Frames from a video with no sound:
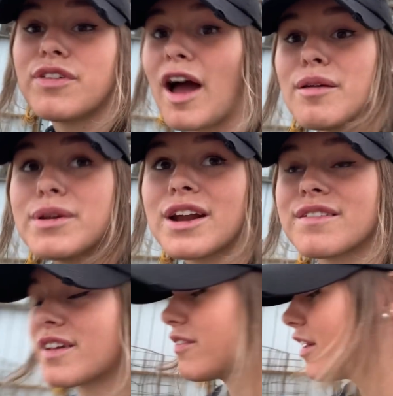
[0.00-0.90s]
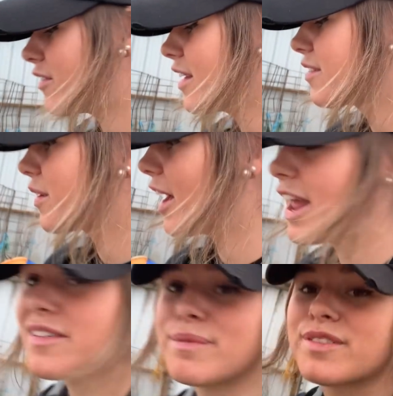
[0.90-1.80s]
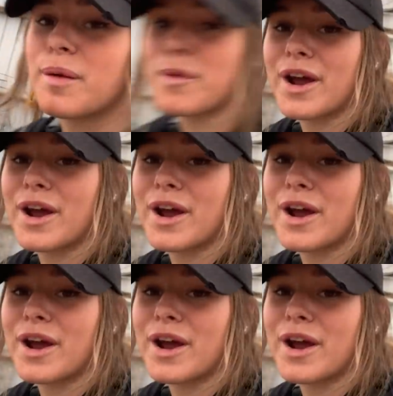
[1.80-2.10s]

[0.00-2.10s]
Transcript: 5 minutes of living, so you gotta give them some